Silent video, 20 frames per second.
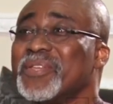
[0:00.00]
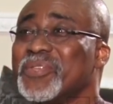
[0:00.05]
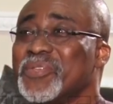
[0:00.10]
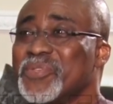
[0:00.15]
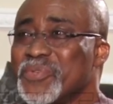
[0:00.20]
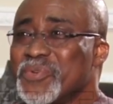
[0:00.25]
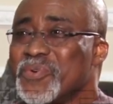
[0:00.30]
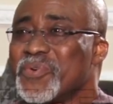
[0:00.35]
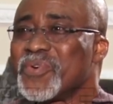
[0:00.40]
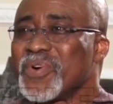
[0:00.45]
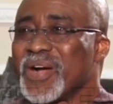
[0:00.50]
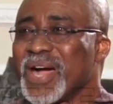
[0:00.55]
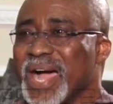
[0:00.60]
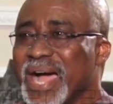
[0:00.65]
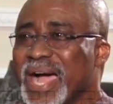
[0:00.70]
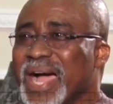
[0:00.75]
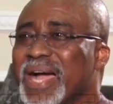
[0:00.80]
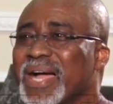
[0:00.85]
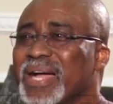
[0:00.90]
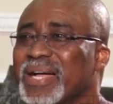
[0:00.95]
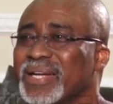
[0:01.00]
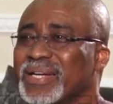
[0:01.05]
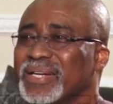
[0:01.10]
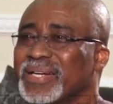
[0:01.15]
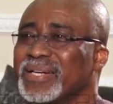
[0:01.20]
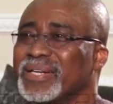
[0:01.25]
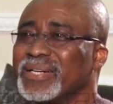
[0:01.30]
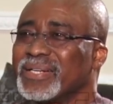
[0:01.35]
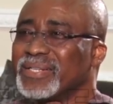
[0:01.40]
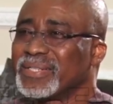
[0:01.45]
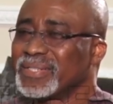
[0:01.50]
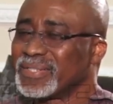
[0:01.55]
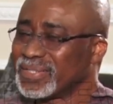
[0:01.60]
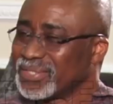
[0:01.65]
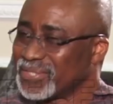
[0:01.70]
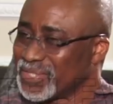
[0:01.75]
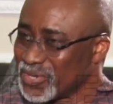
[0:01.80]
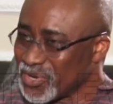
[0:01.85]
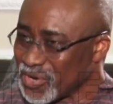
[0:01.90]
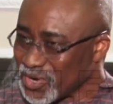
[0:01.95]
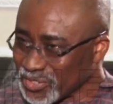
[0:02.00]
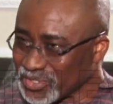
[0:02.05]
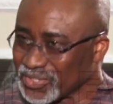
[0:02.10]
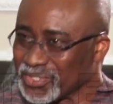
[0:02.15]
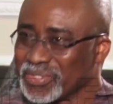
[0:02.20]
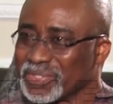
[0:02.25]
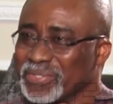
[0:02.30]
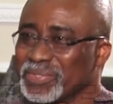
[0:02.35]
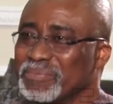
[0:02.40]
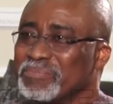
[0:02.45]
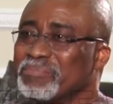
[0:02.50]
you are not